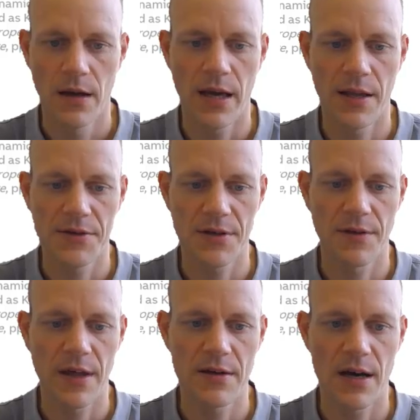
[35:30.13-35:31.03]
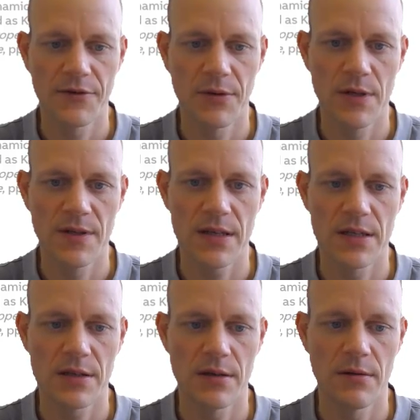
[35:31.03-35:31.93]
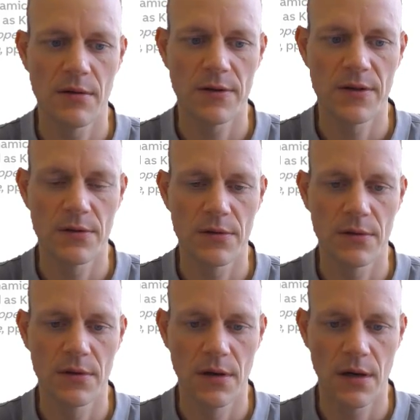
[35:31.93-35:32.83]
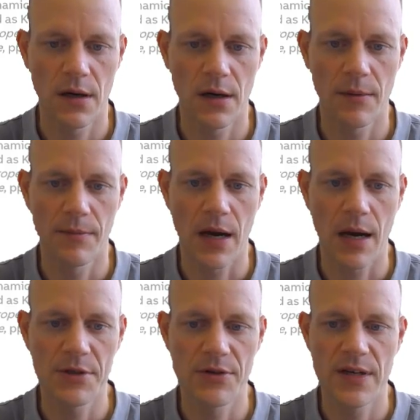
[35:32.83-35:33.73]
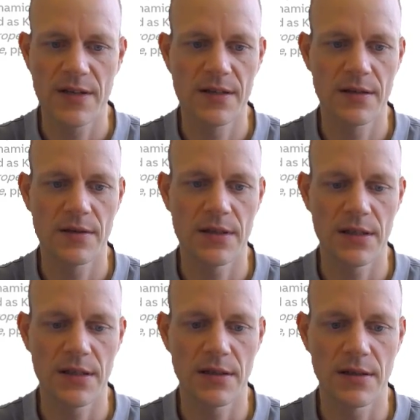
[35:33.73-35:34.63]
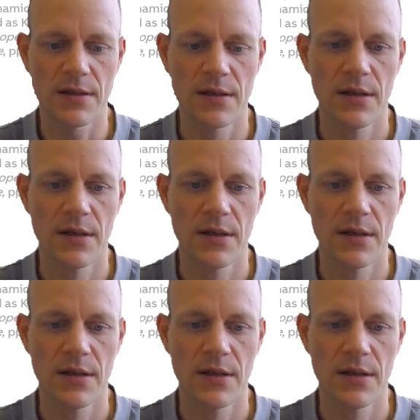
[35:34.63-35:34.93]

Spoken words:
And then afterwards, it also arbitrates the